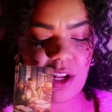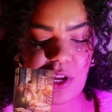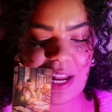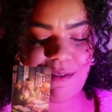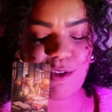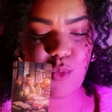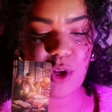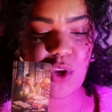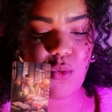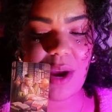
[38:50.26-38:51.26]
in your life is
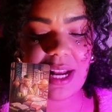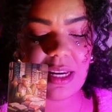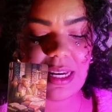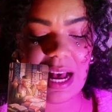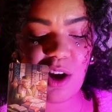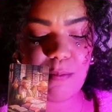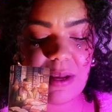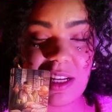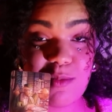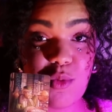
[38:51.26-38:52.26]
what you write down
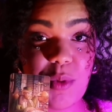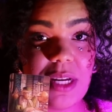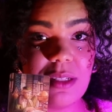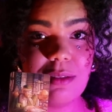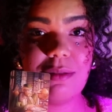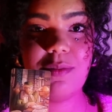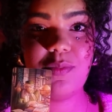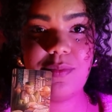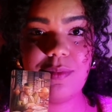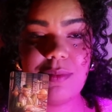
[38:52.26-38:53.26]
becomes real.
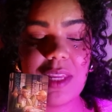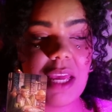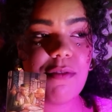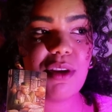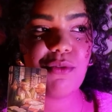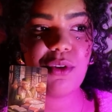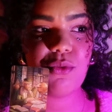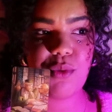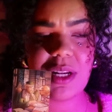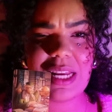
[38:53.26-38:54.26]
Even if
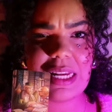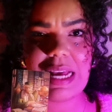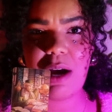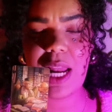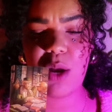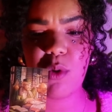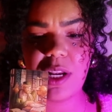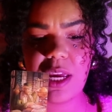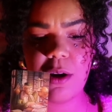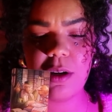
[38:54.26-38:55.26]
you've written it down like 1
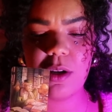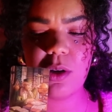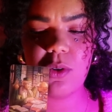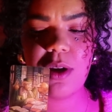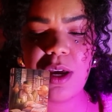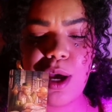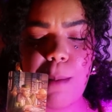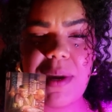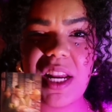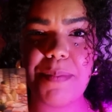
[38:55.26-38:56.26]
year ago,
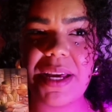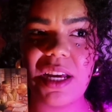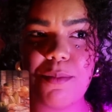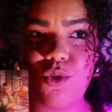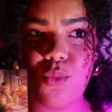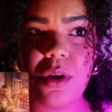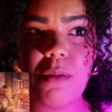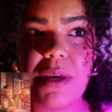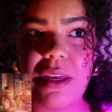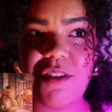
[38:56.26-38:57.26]
but it becomes real
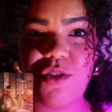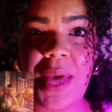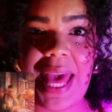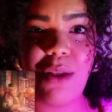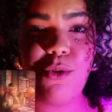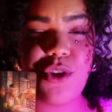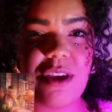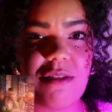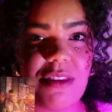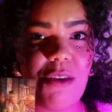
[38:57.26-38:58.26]
because your energy
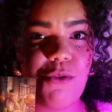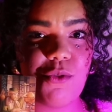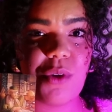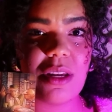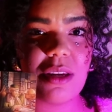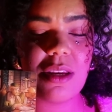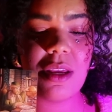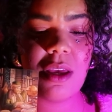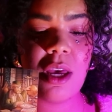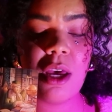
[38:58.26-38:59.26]
is different.
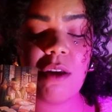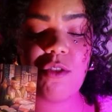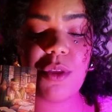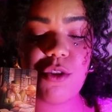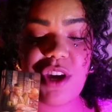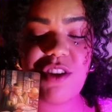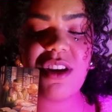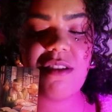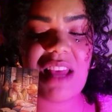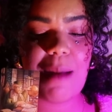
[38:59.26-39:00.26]
So the change that is